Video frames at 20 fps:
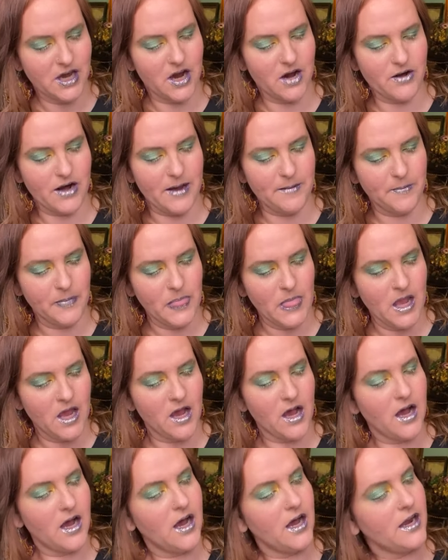All right.
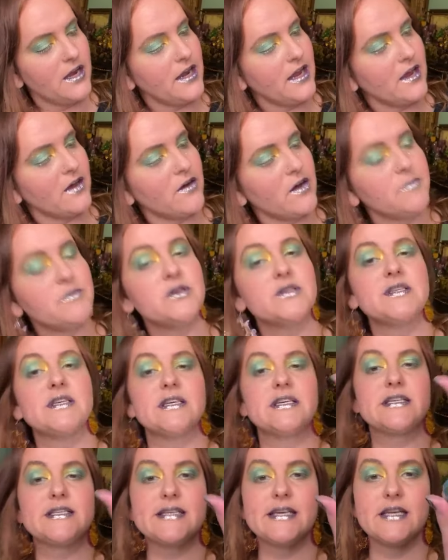Now I'm
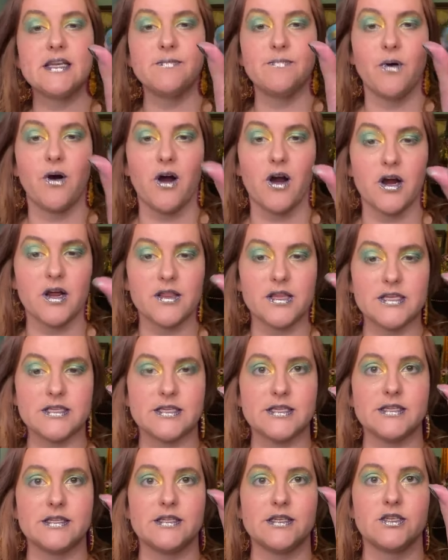using City Park.
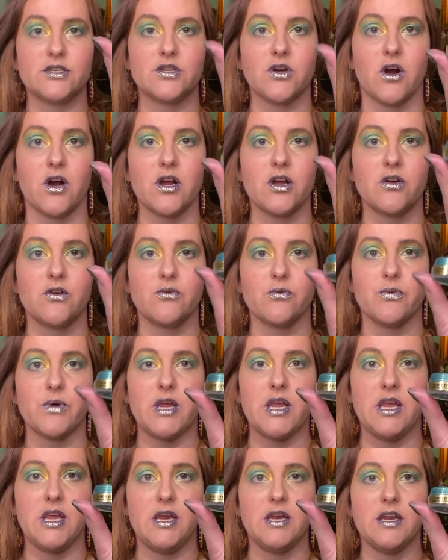This is the dark
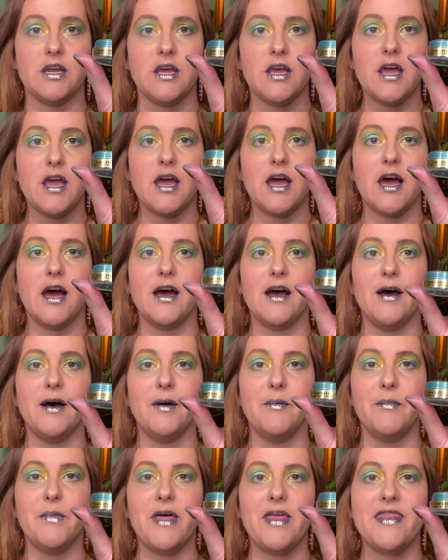green
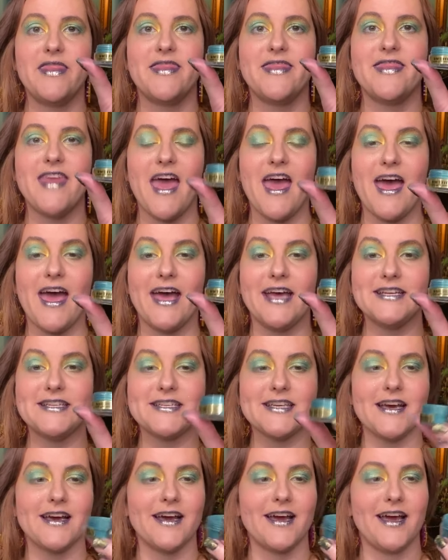
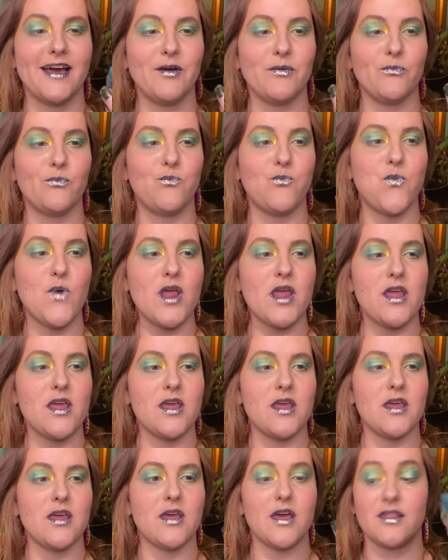that I
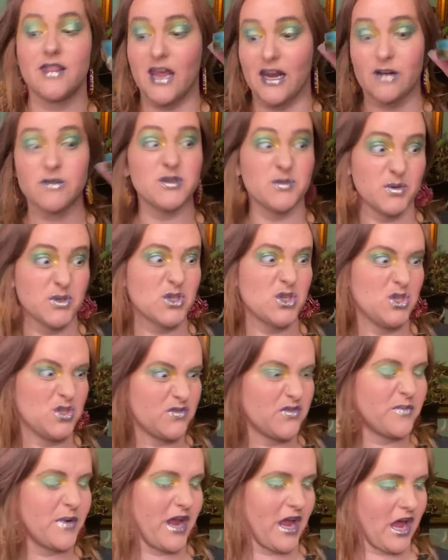was supposed to
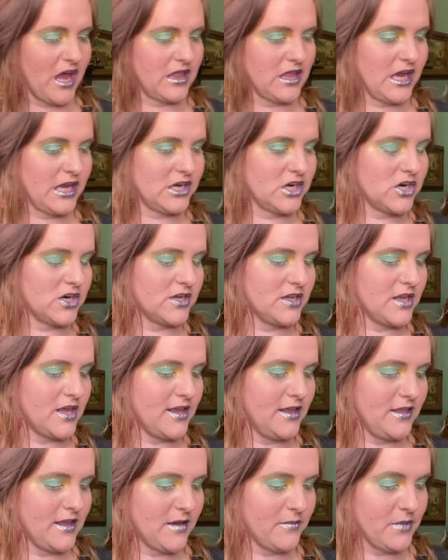use for my eyeliner,
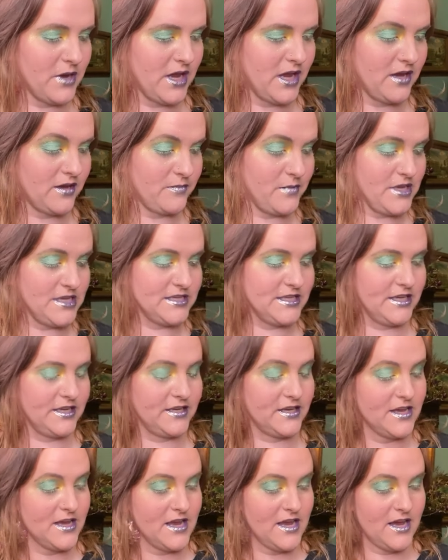and that my
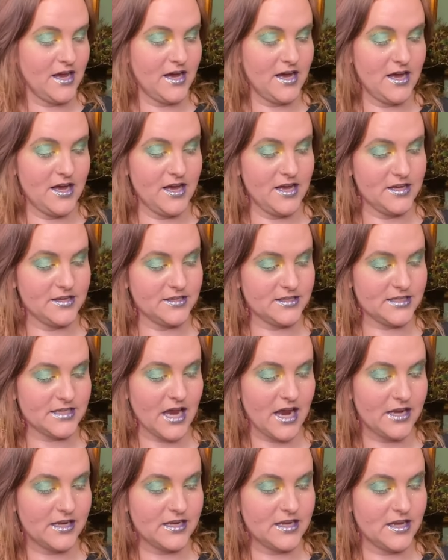amazing
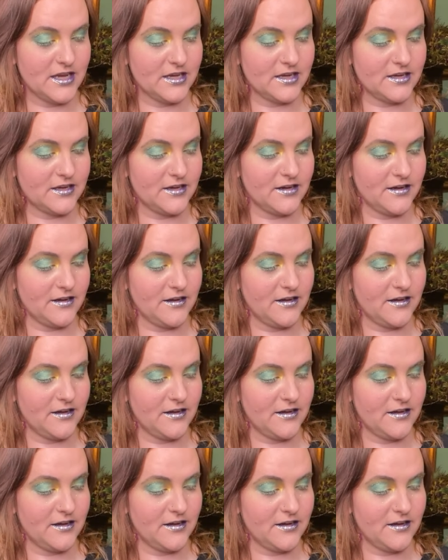sidekick